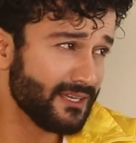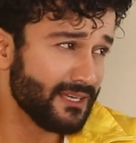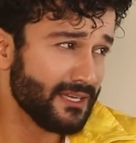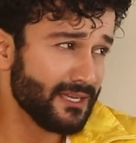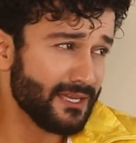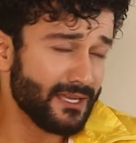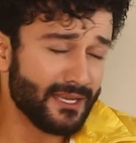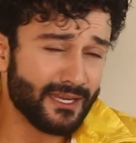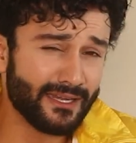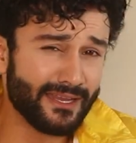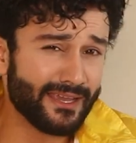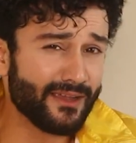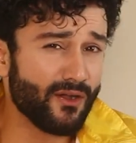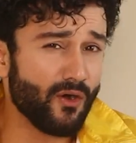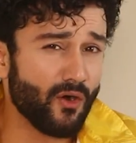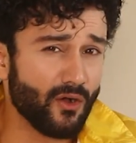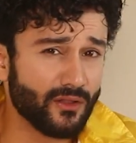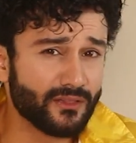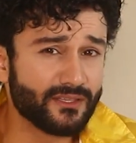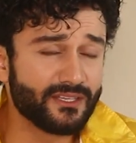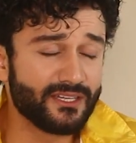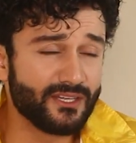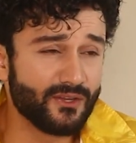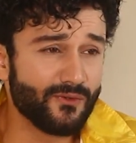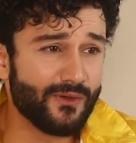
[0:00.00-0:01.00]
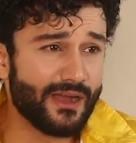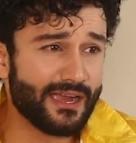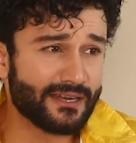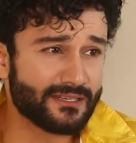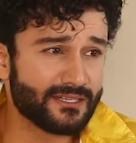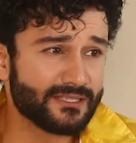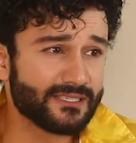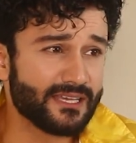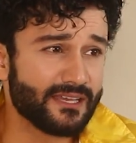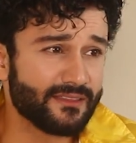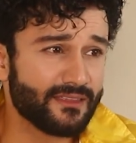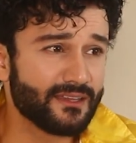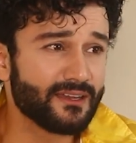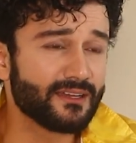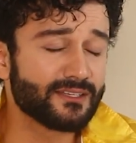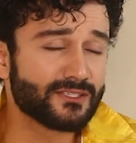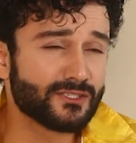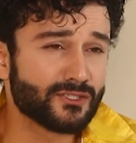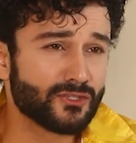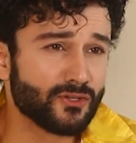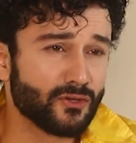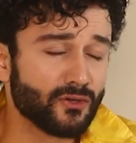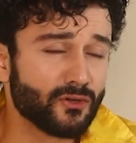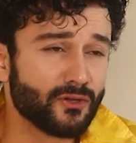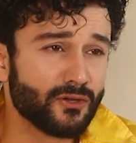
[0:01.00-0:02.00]
Yeah. Like all the new actors I think are
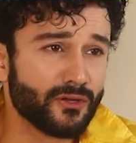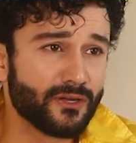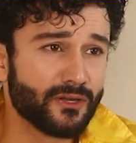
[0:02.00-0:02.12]
so